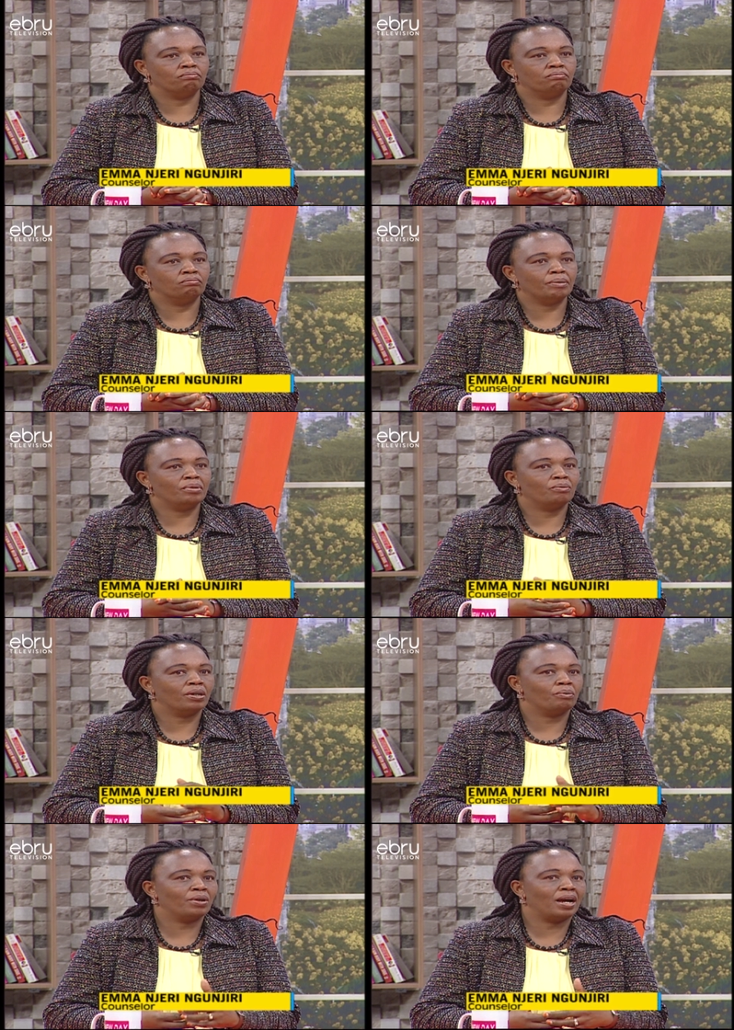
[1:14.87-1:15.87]
maybe
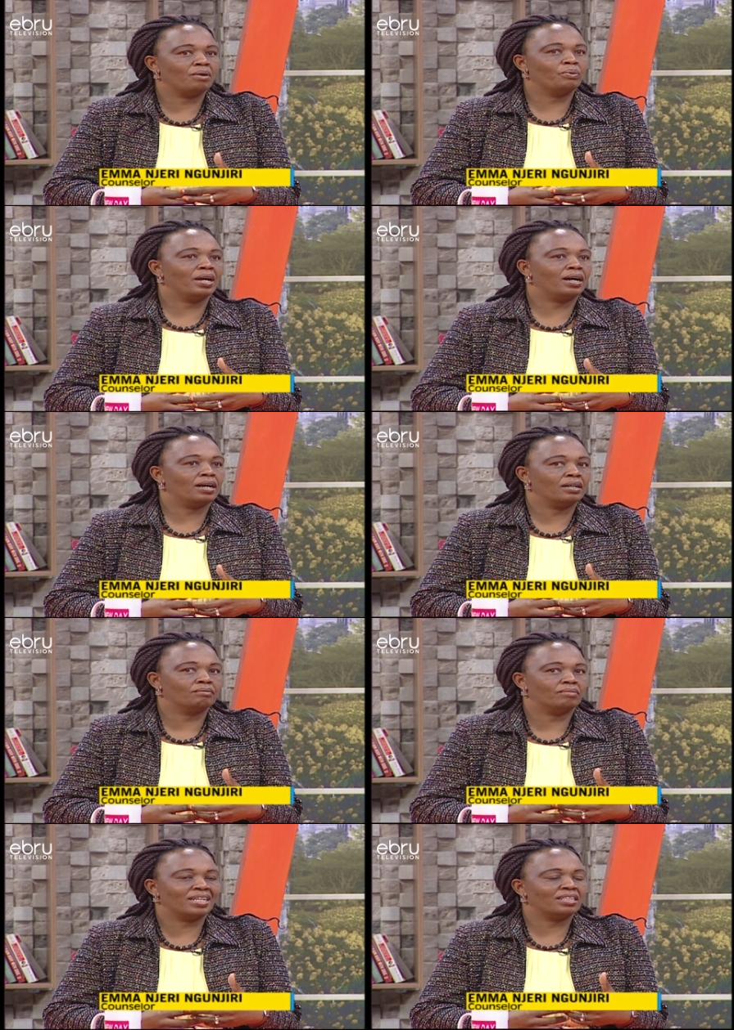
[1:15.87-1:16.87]
we, we are we are
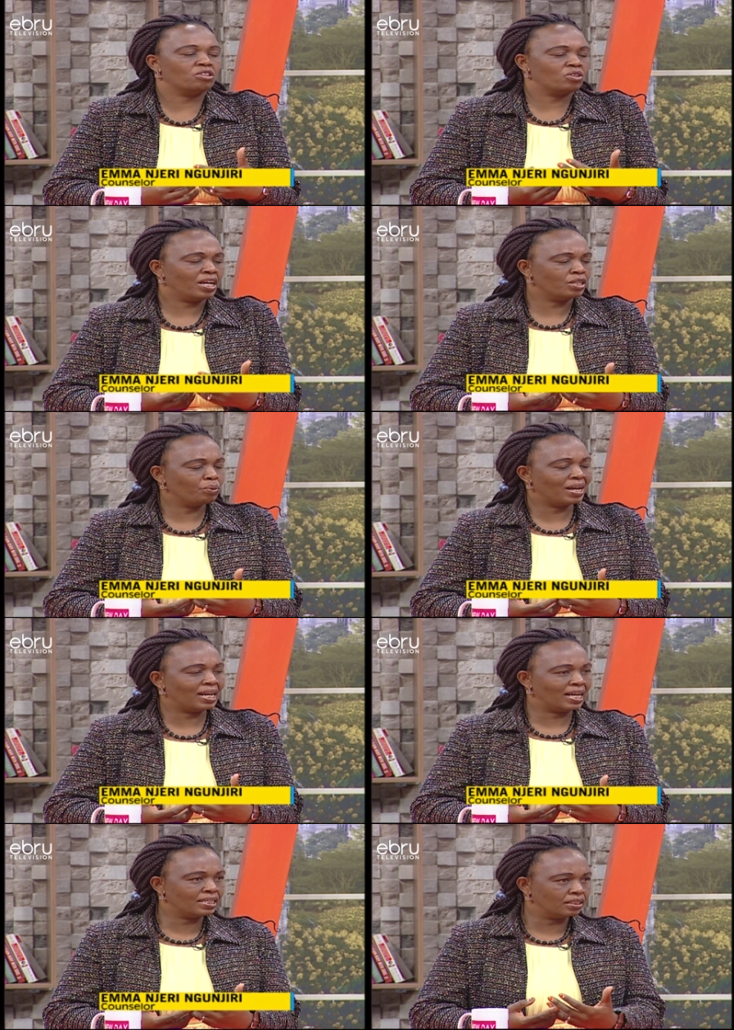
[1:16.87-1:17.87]
as a society we are
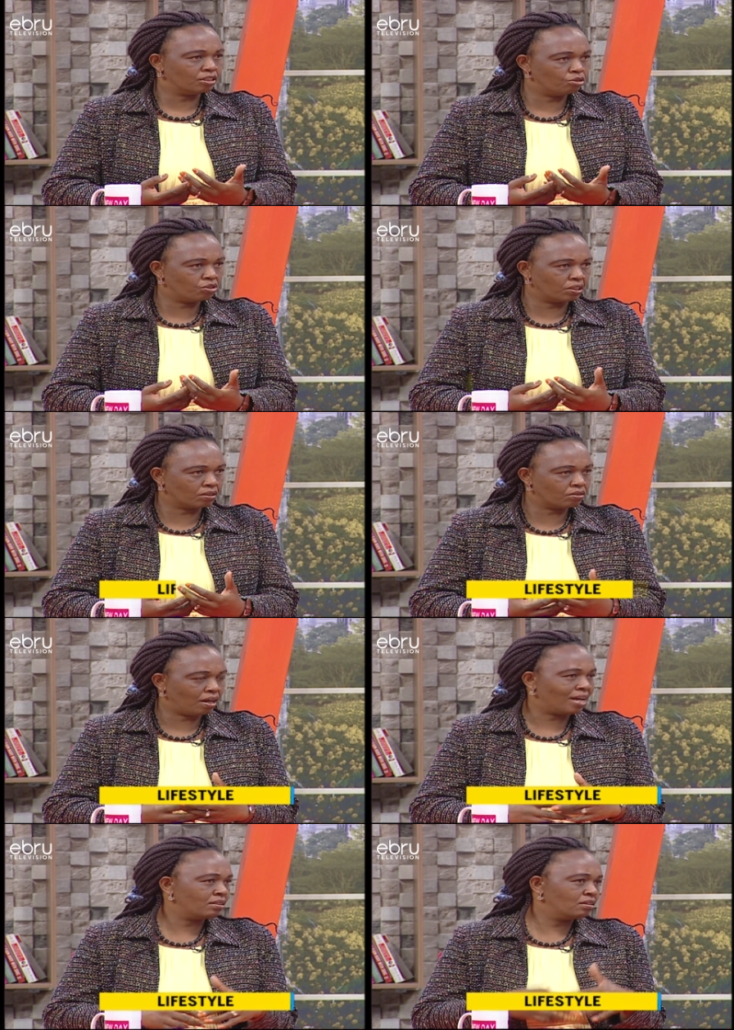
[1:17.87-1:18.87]
learning new things
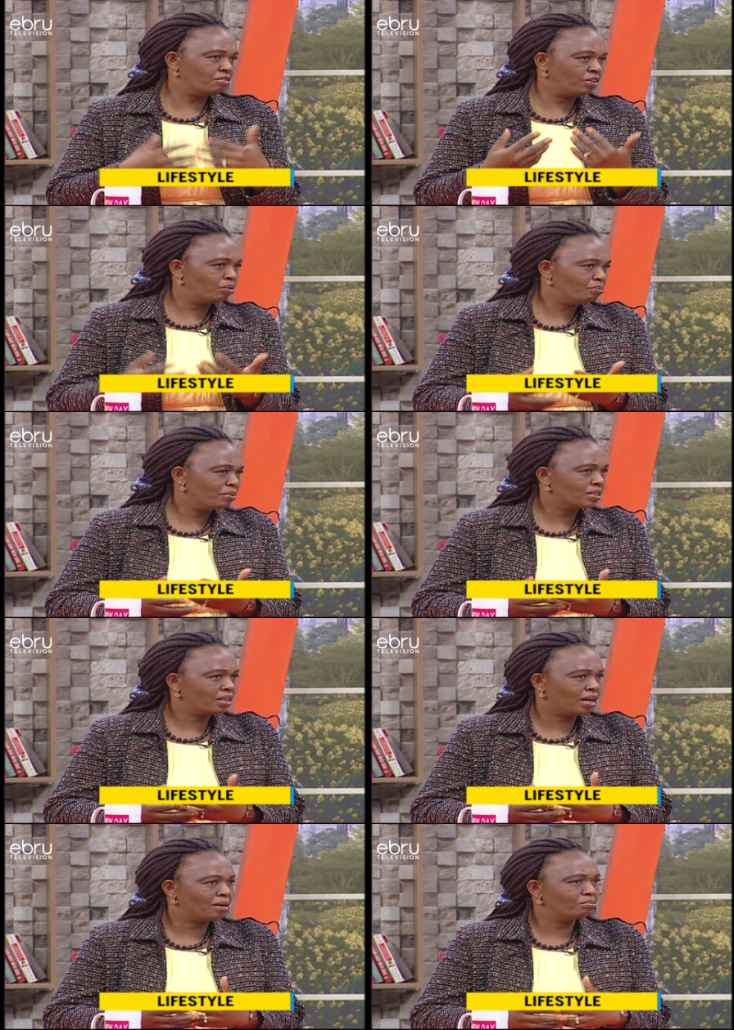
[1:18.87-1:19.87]
as development
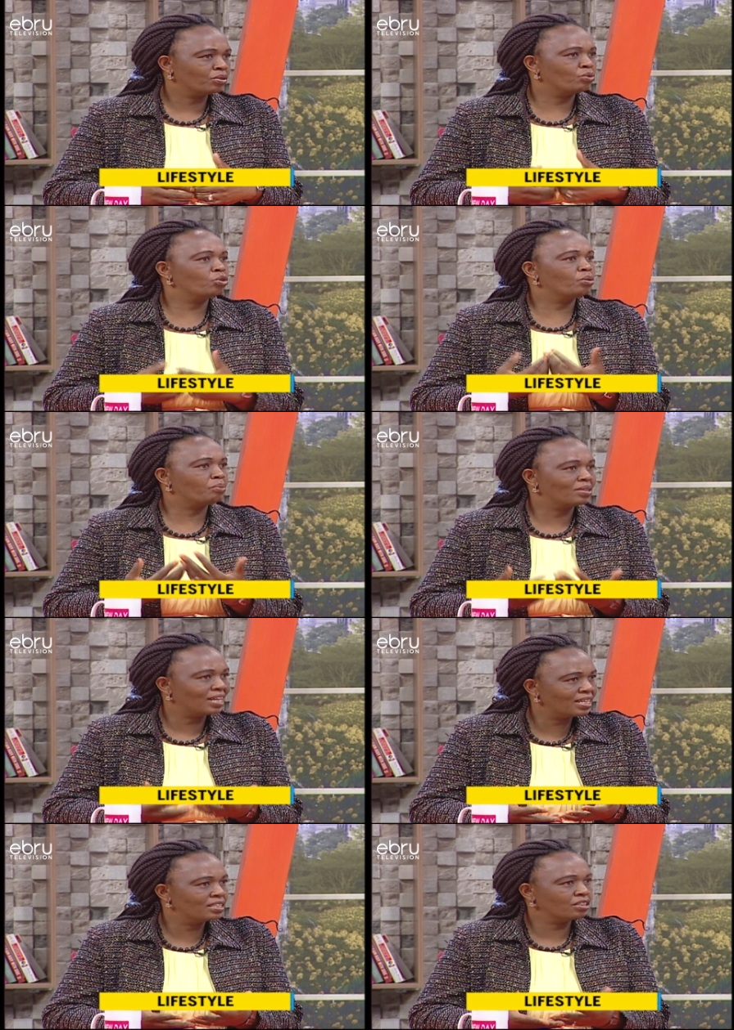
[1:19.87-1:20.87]
comes you keep on
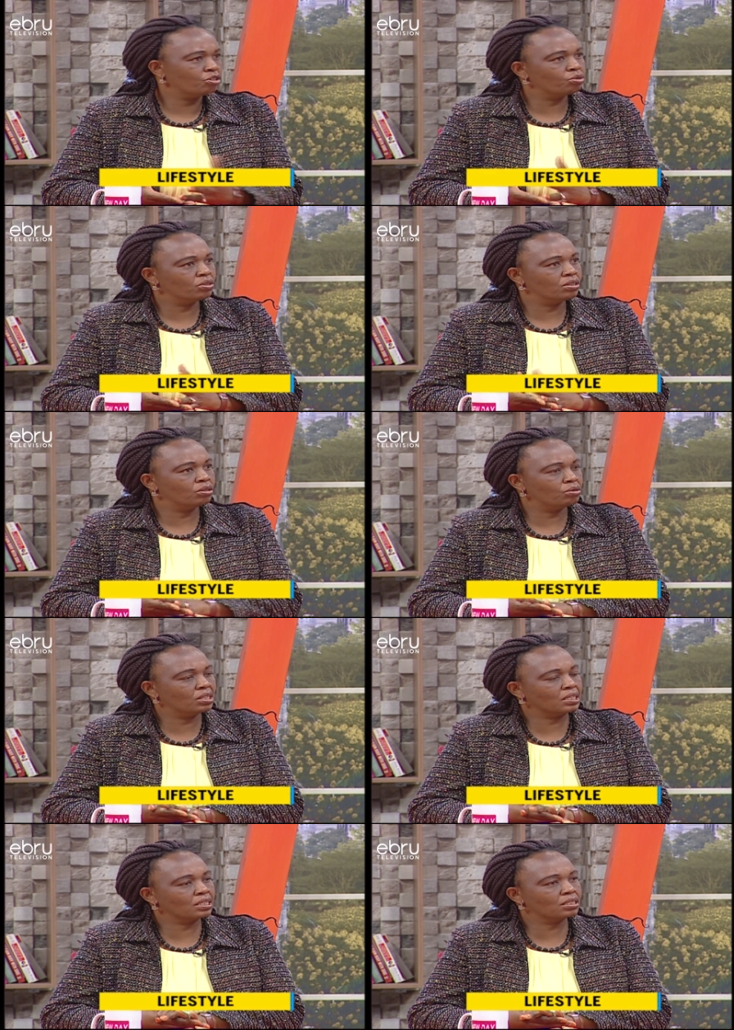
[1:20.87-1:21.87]
learning th new
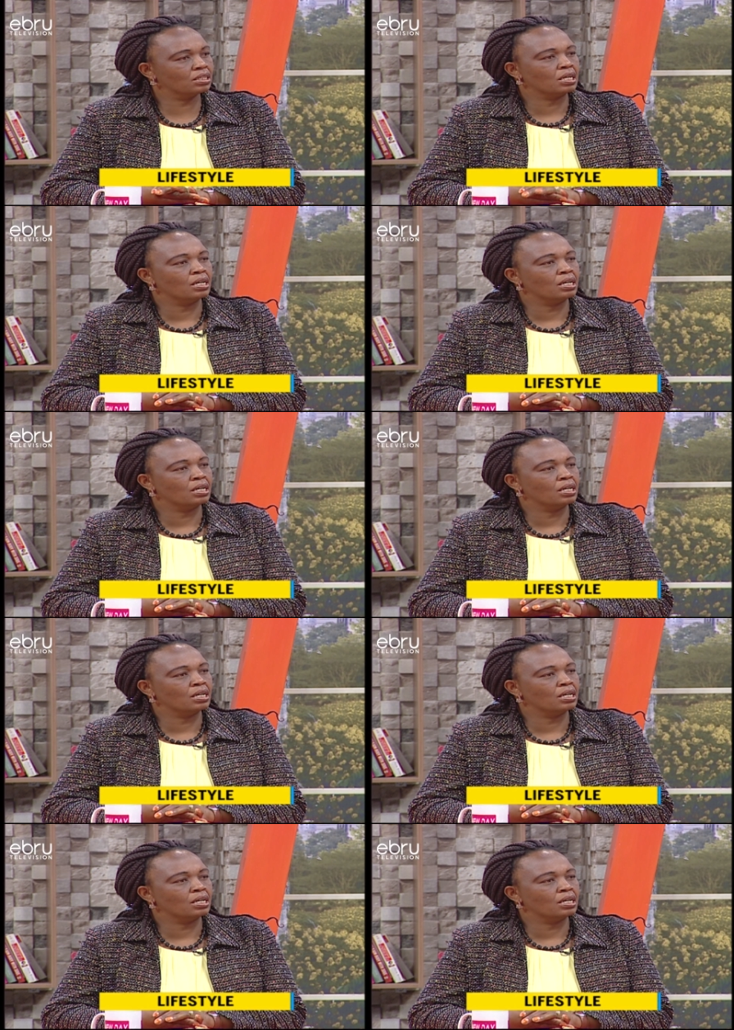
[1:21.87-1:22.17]
things